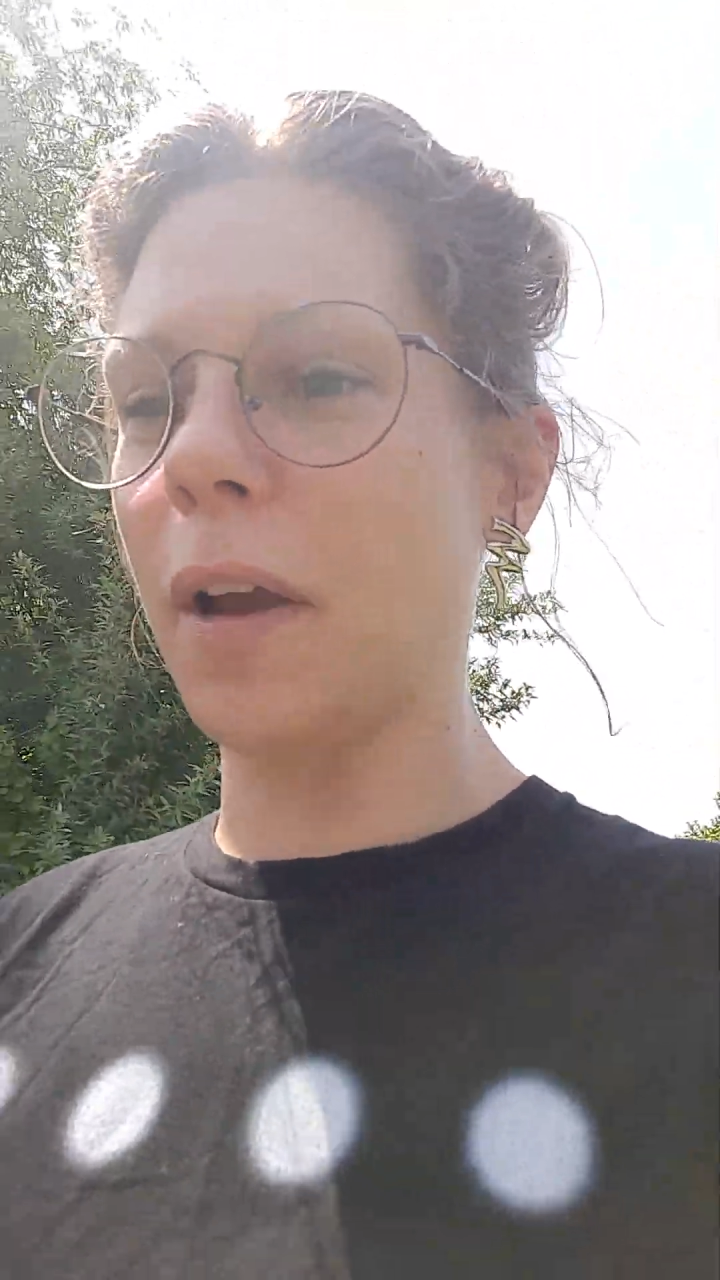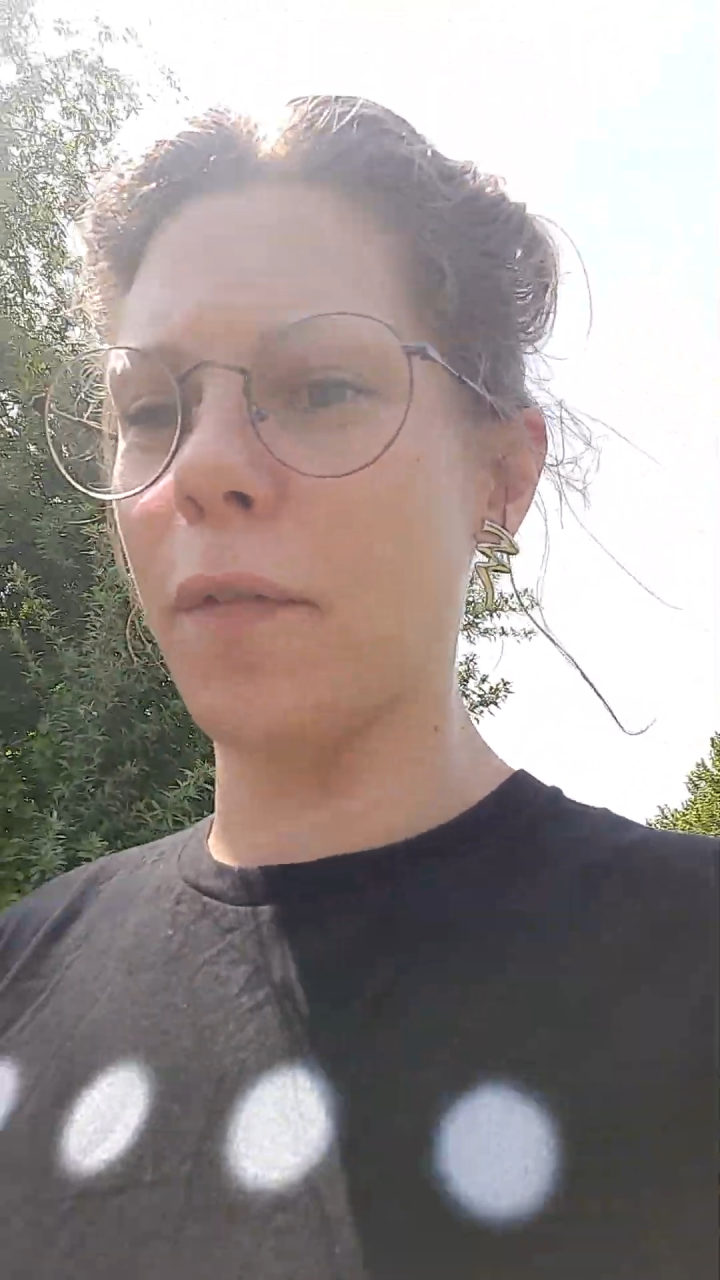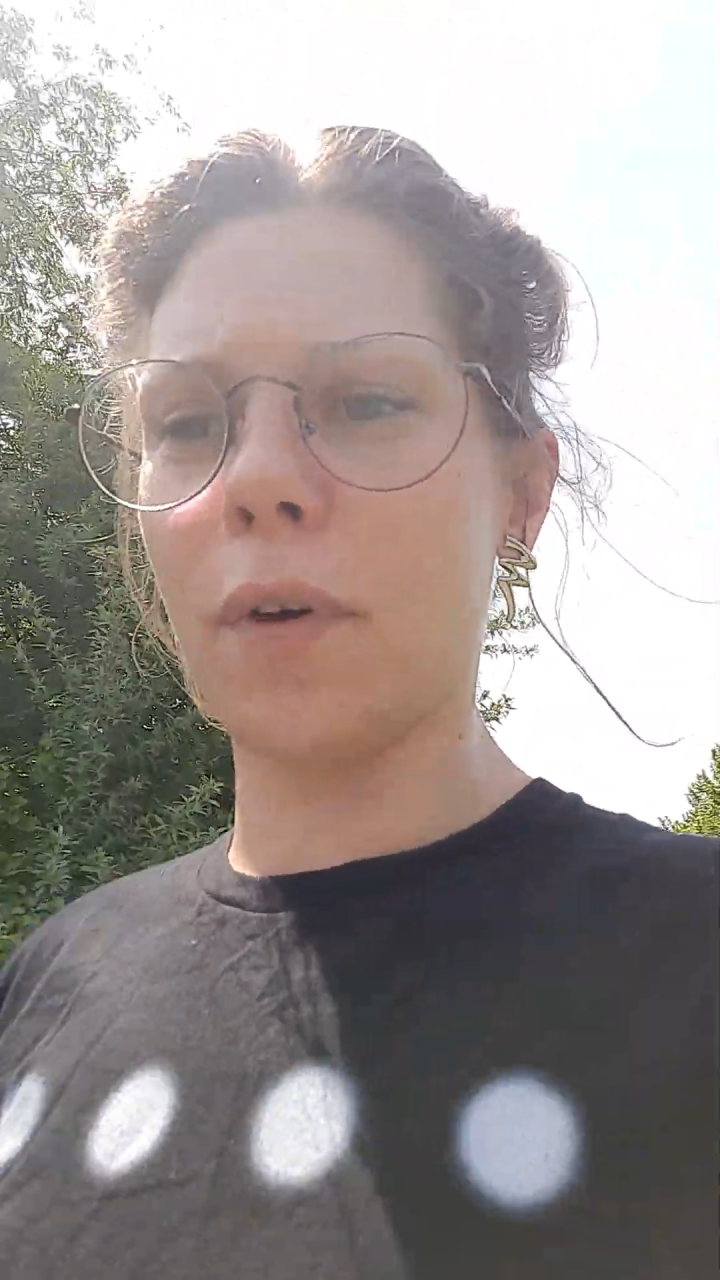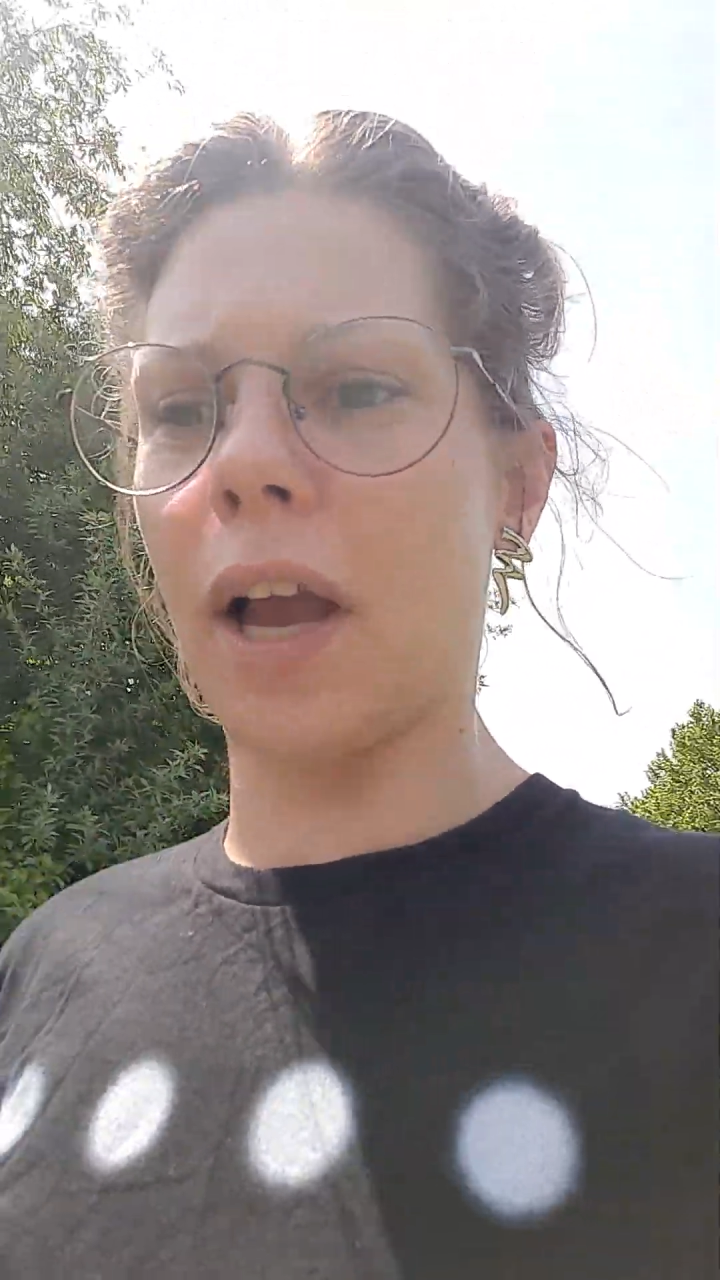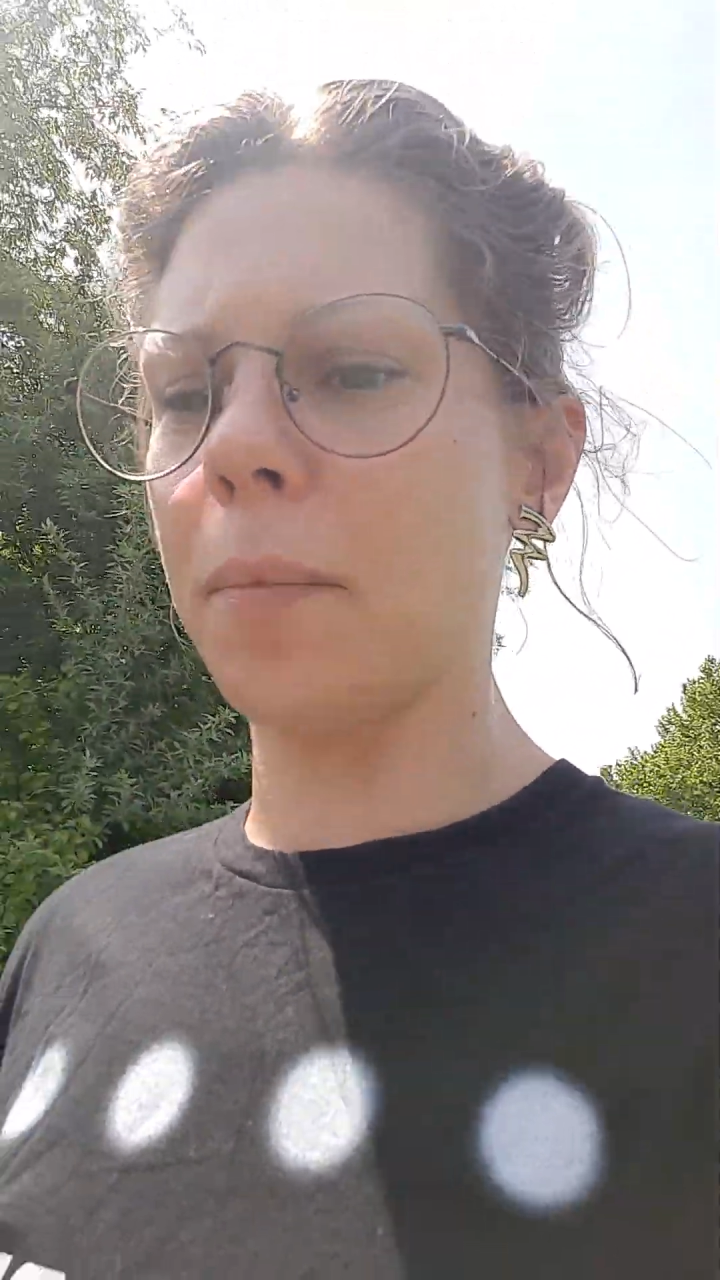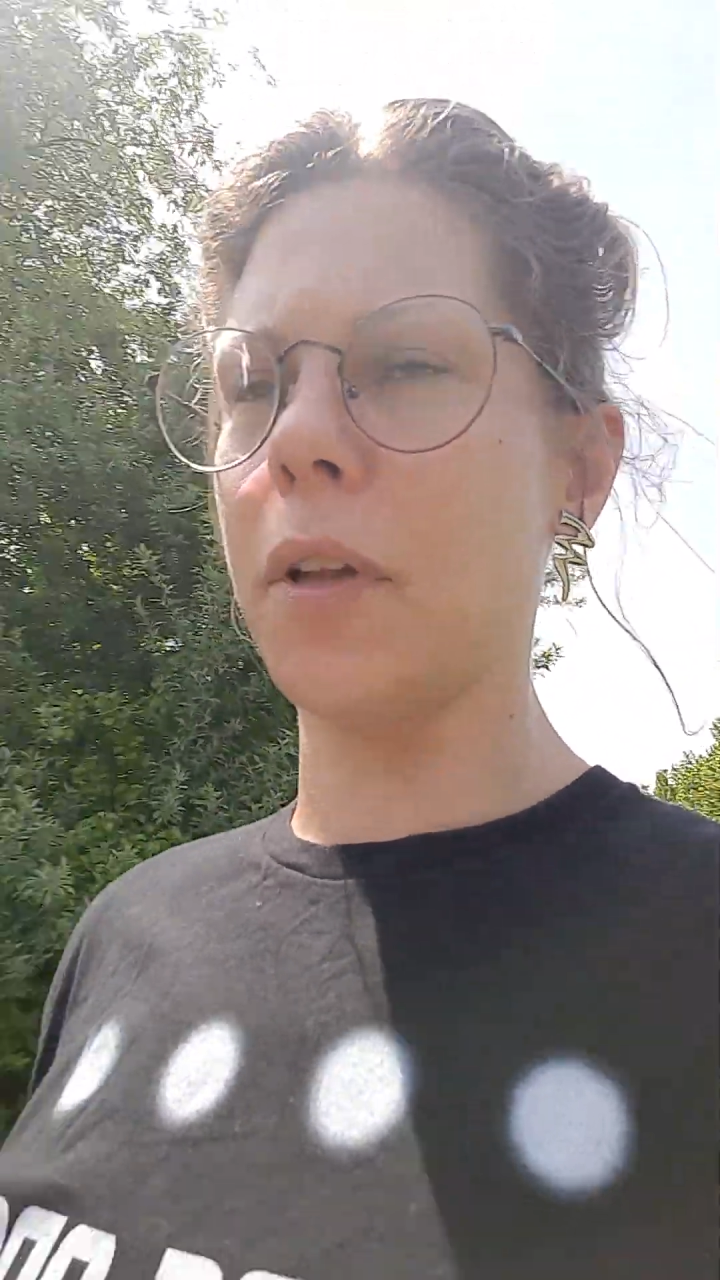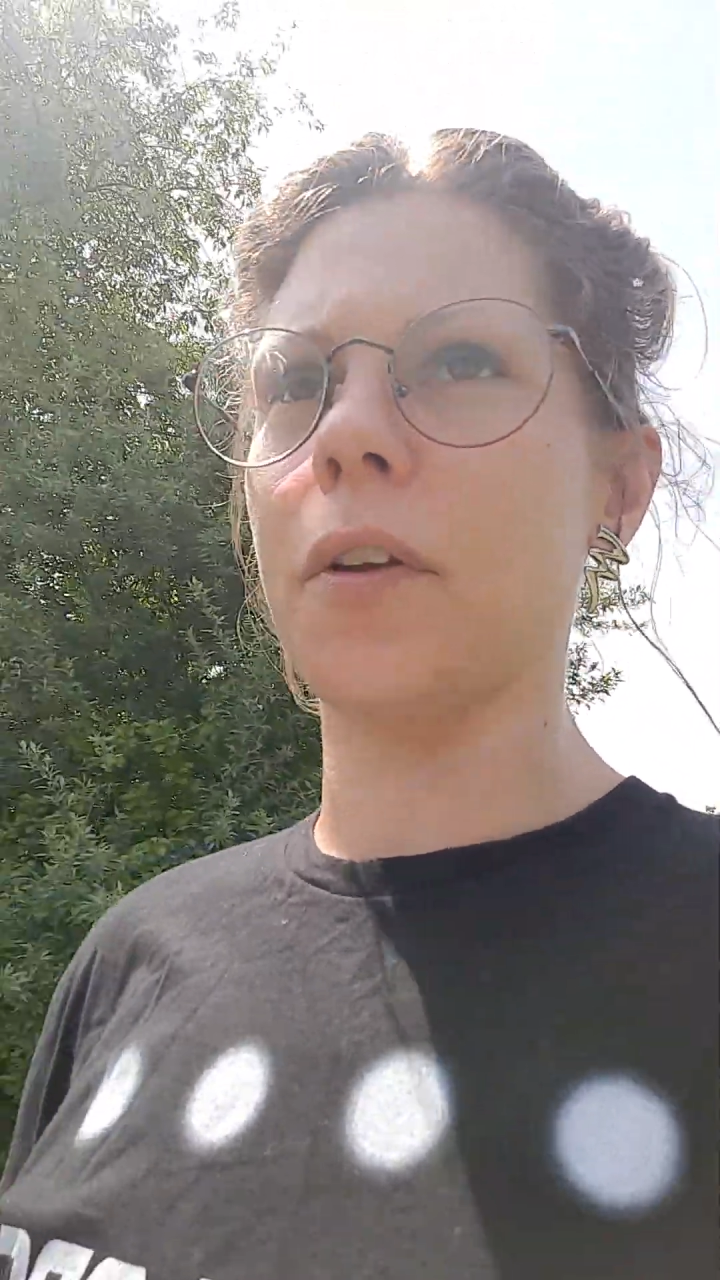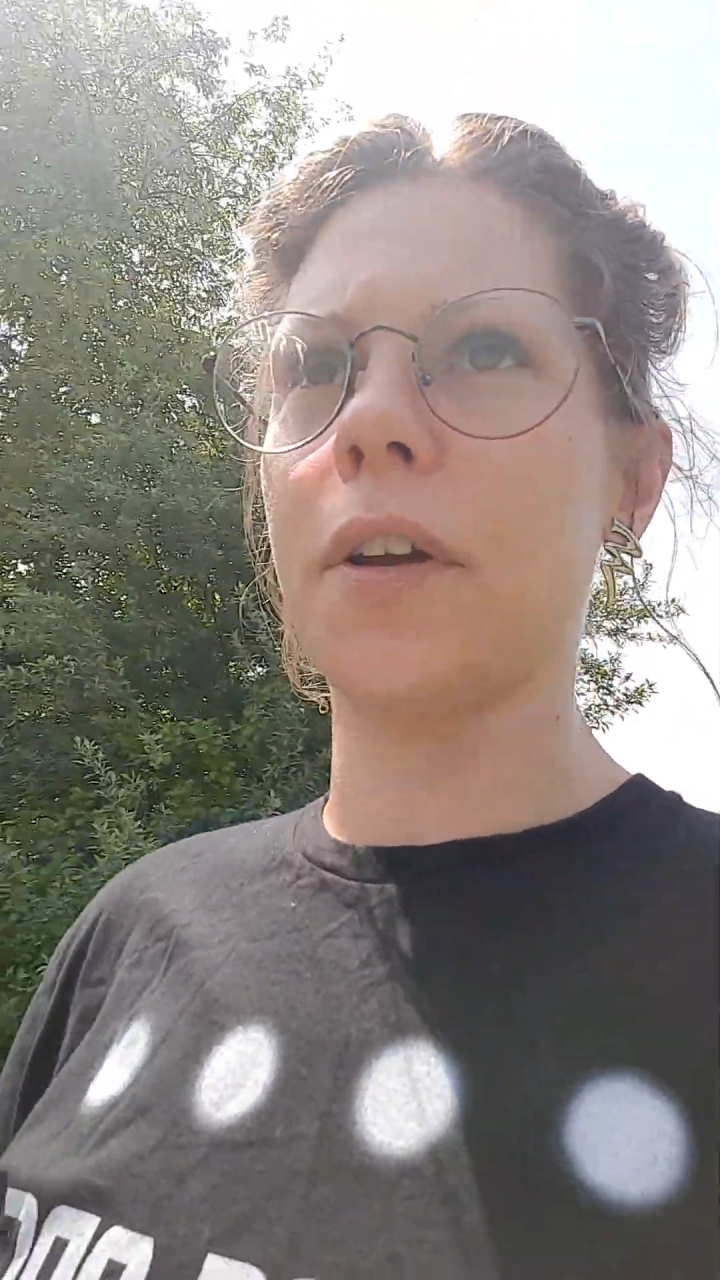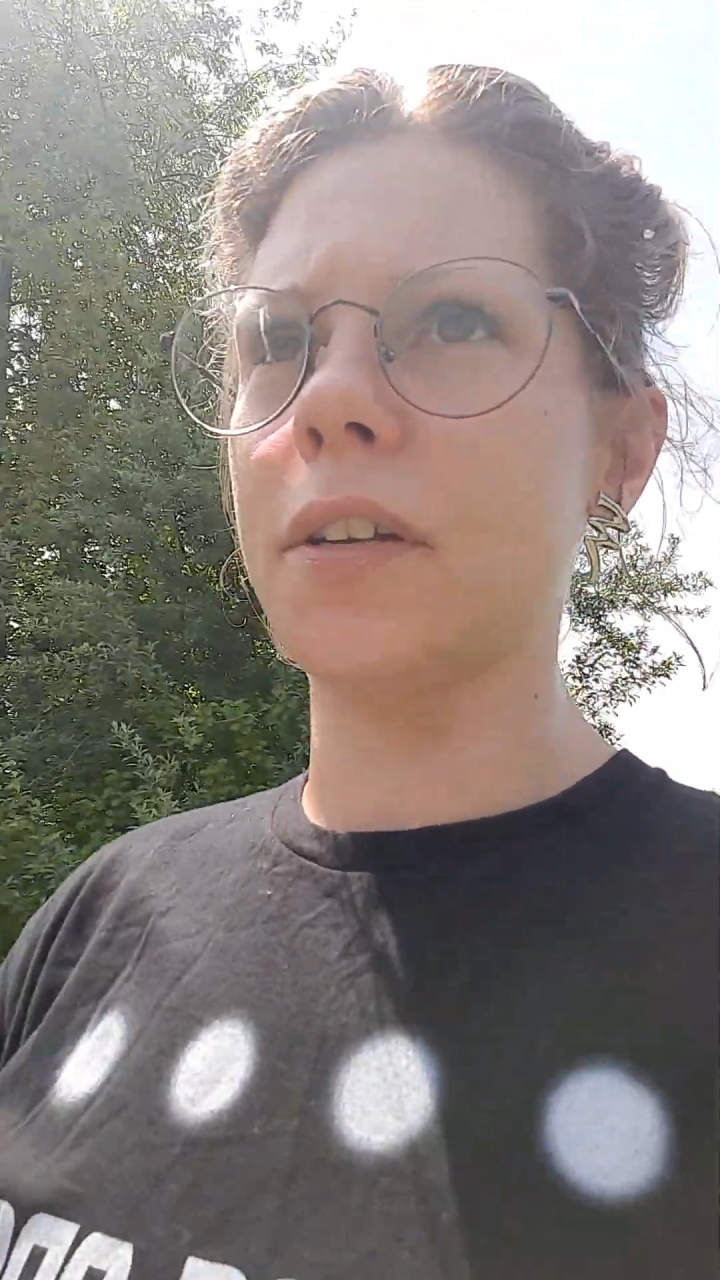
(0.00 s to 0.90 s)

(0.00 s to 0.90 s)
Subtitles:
My vocabulary